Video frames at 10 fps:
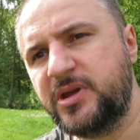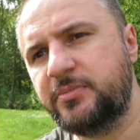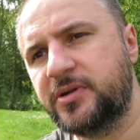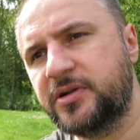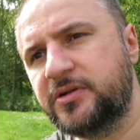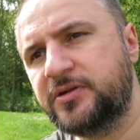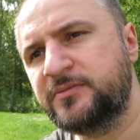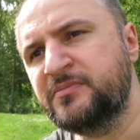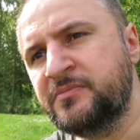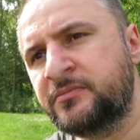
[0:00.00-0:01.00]
people.
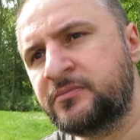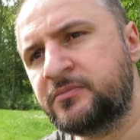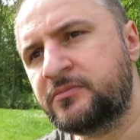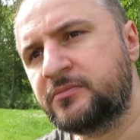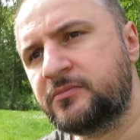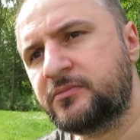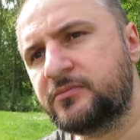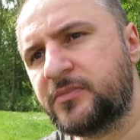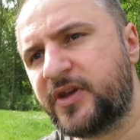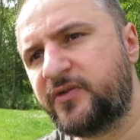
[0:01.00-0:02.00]

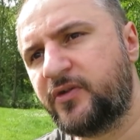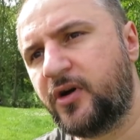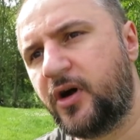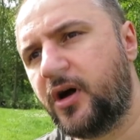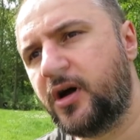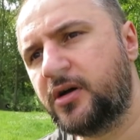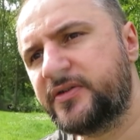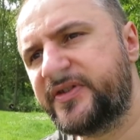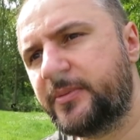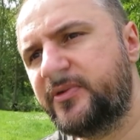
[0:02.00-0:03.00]
I saw
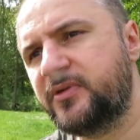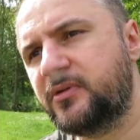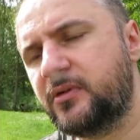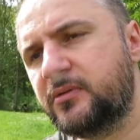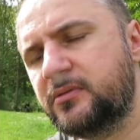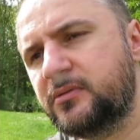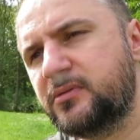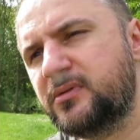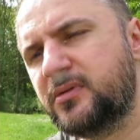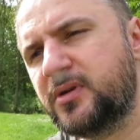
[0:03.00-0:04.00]
Sub-Zero,
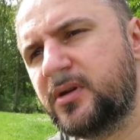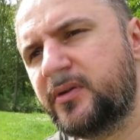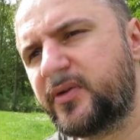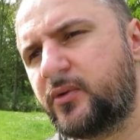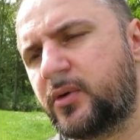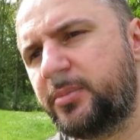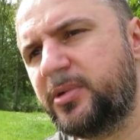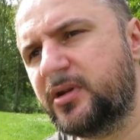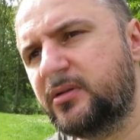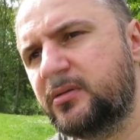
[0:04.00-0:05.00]

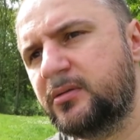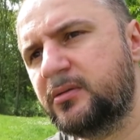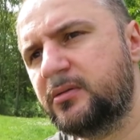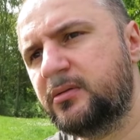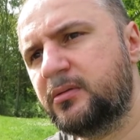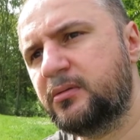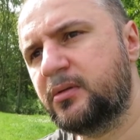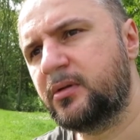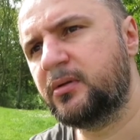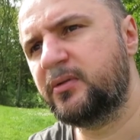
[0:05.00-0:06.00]
Scorpion,
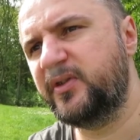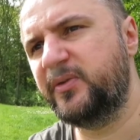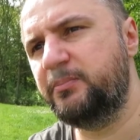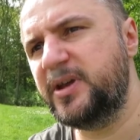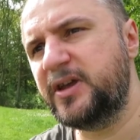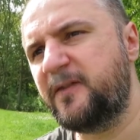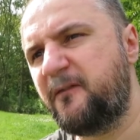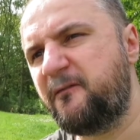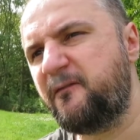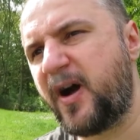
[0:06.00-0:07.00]
these big
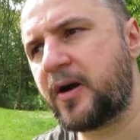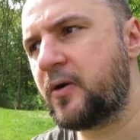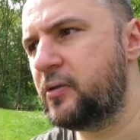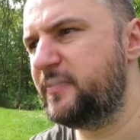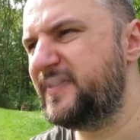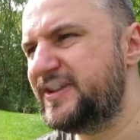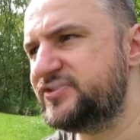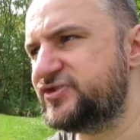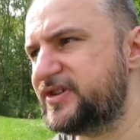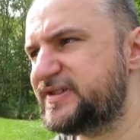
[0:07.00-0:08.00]
fuck-all
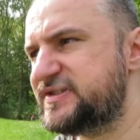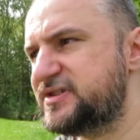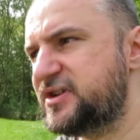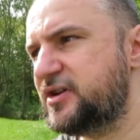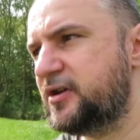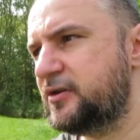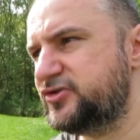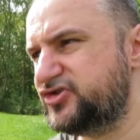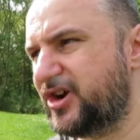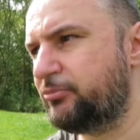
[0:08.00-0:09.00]
ninjas
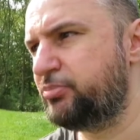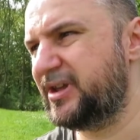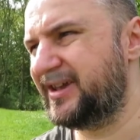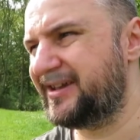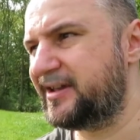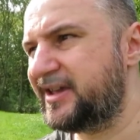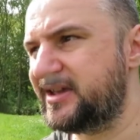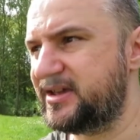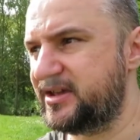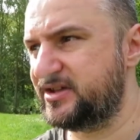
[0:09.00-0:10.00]
jumping and
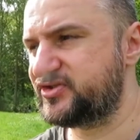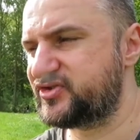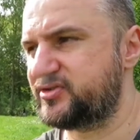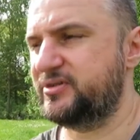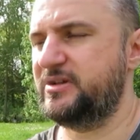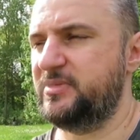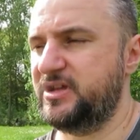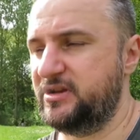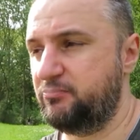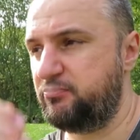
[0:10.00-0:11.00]
kicking and
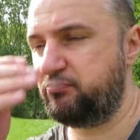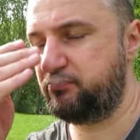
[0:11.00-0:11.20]
screaming and